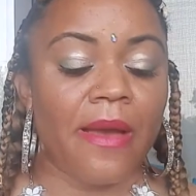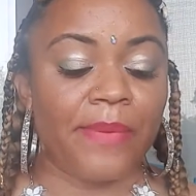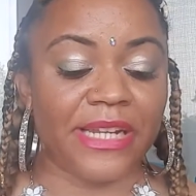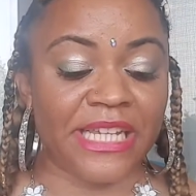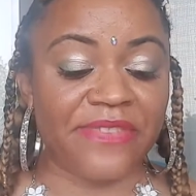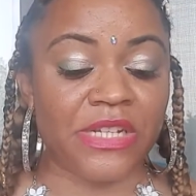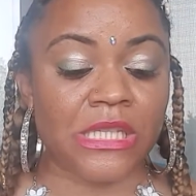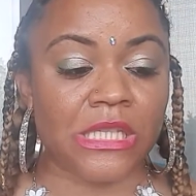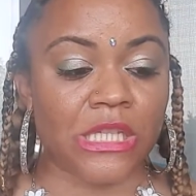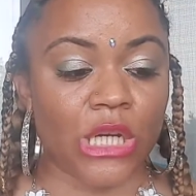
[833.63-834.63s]
But even
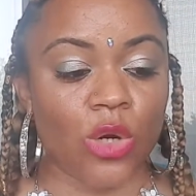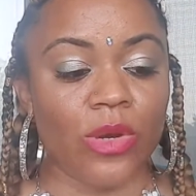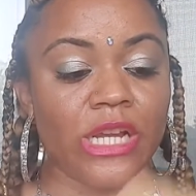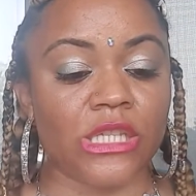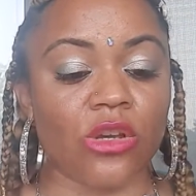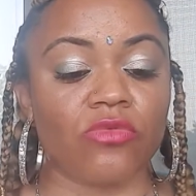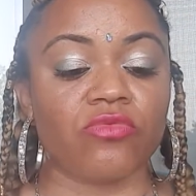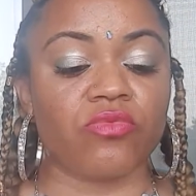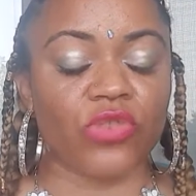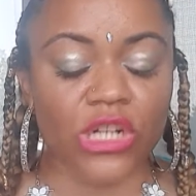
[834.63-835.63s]
still, it's a
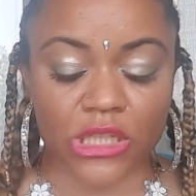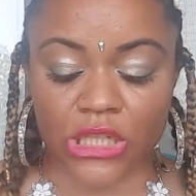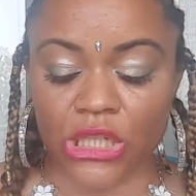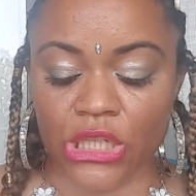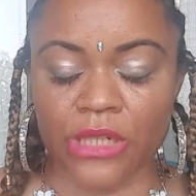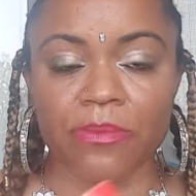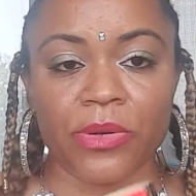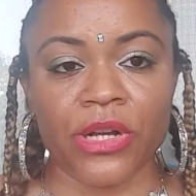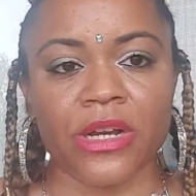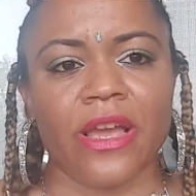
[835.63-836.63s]
really good
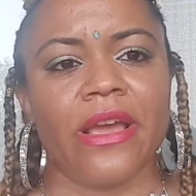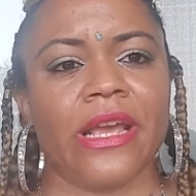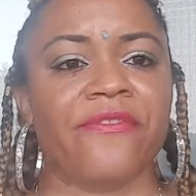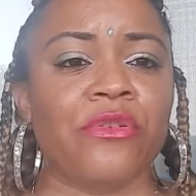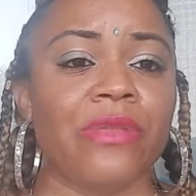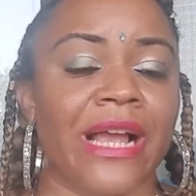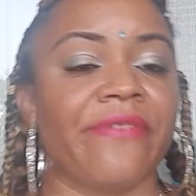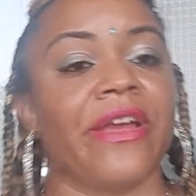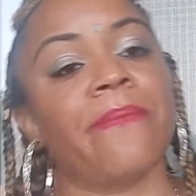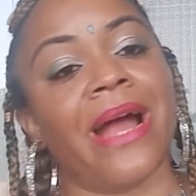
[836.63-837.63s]
book. If you like
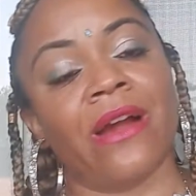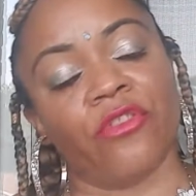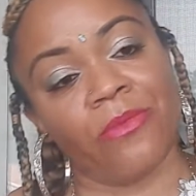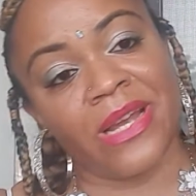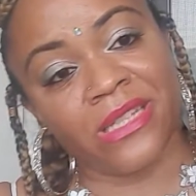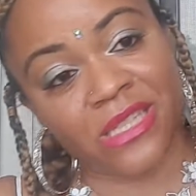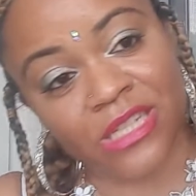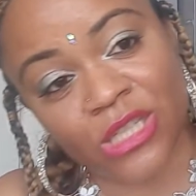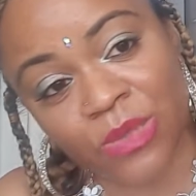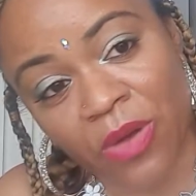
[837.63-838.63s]
vampire romance,
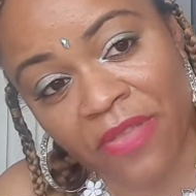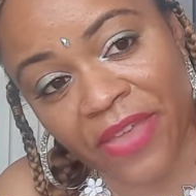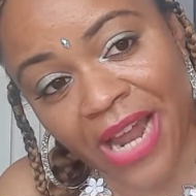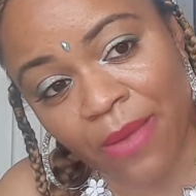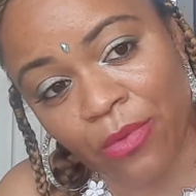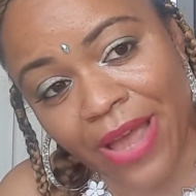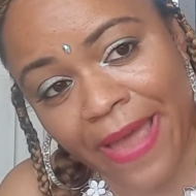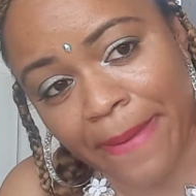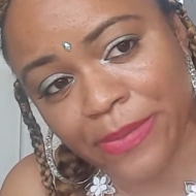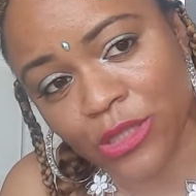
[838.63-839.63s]
this is one that I will
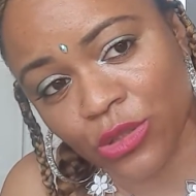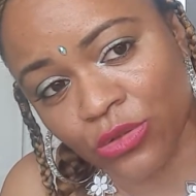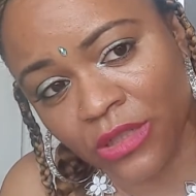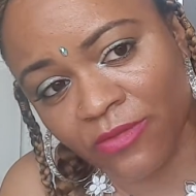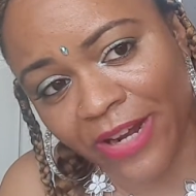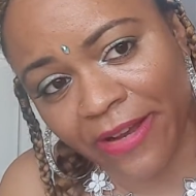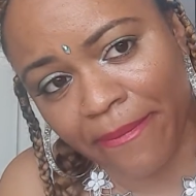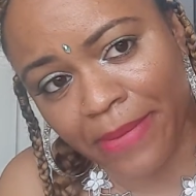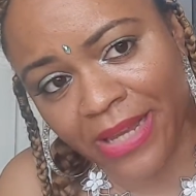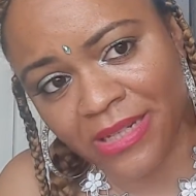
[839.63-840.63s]
absolutely
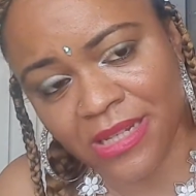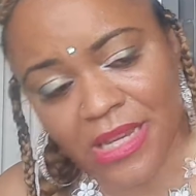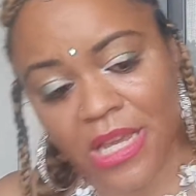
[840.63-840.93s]
recommend.